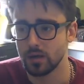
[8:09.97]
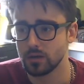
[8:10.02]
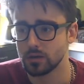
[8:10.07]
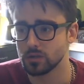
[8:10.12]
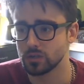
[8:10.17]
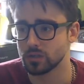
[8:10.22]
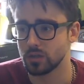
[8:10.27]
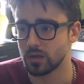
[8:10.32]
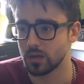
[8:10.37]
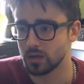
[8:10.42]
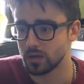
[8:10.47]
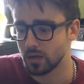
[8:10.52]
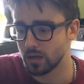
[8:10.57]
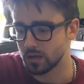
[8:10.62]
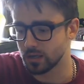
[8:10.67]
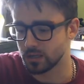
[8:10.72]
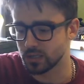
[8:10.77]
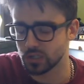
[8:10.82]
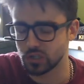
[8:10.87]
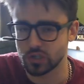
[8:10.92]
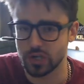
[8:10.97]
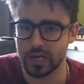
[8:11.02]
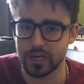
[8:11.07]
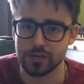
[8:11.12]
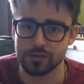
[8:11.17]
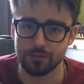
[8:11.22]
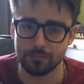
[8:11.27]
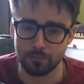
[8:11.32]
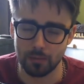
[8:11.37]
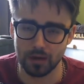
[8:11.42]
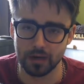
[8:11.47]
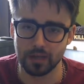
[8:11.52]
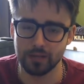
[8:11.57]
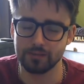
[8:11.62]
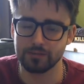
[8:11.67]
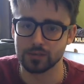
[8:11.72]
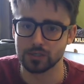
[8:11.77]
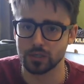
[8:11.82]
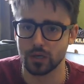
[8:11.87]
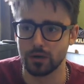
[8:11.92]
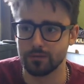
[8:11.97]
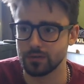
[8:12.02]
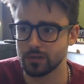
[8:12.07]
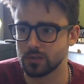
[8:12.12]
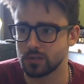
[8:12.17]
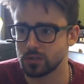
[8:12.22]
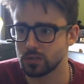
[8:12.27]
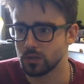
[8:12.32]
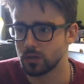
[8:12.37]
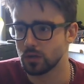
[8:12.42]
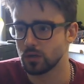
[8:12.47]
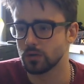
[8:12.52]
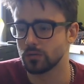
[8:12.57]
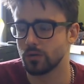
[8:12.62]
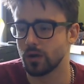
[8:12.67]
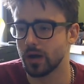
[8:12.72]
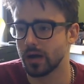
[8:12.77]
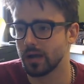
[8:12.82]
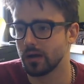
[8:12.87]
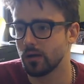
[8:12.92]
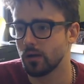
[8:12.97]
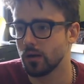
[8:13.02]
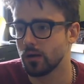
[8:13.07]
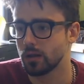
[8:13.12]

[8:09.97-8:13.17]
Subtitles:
just an exchange of money for service, right?